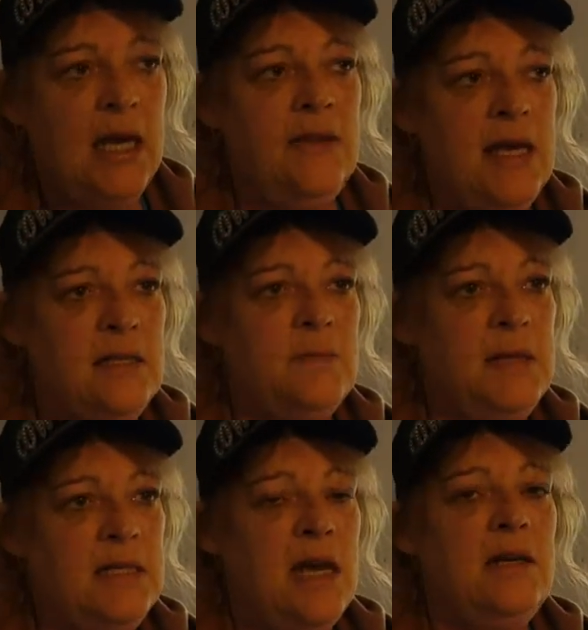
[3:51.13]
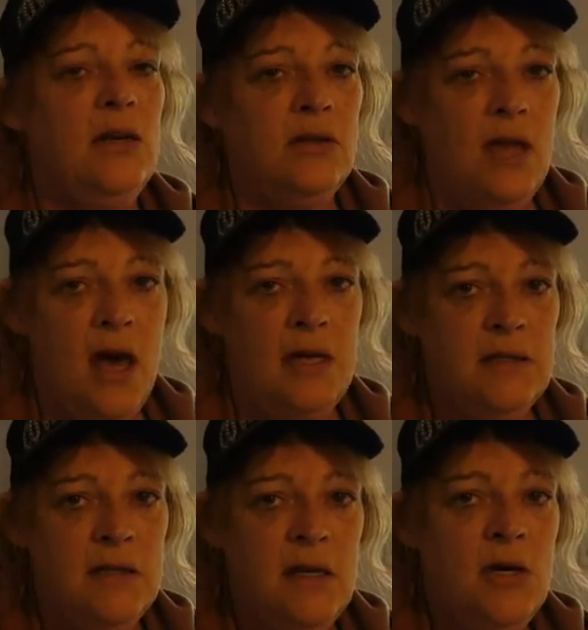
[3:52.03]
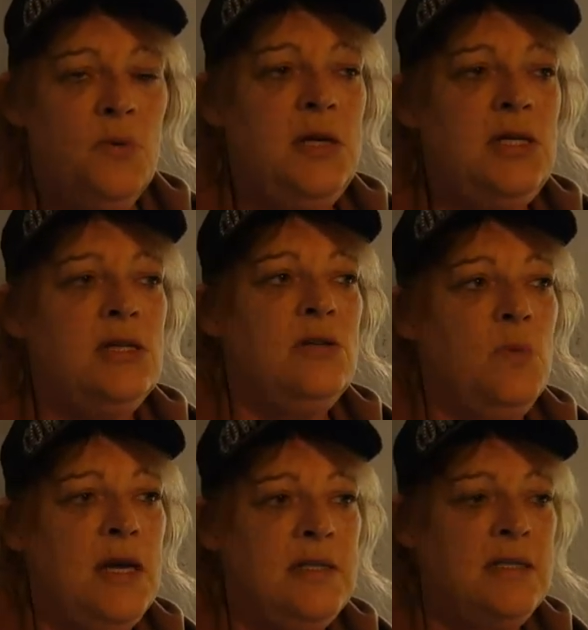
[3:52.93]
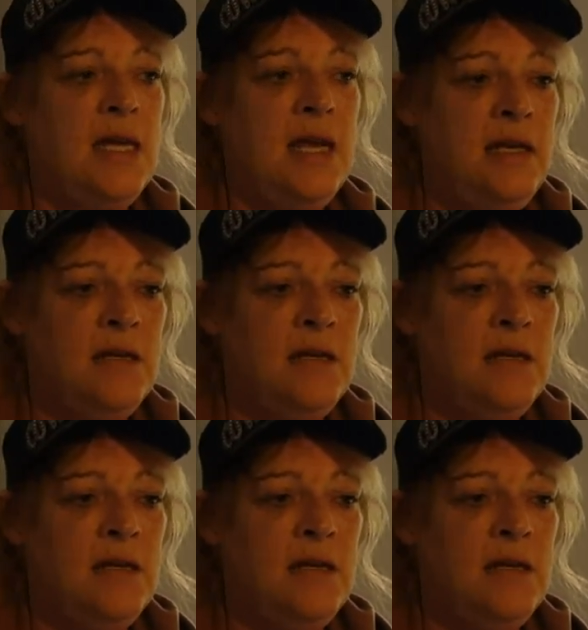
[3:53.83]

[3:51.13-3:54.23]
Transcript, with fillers: And that has been done a lot, which is what set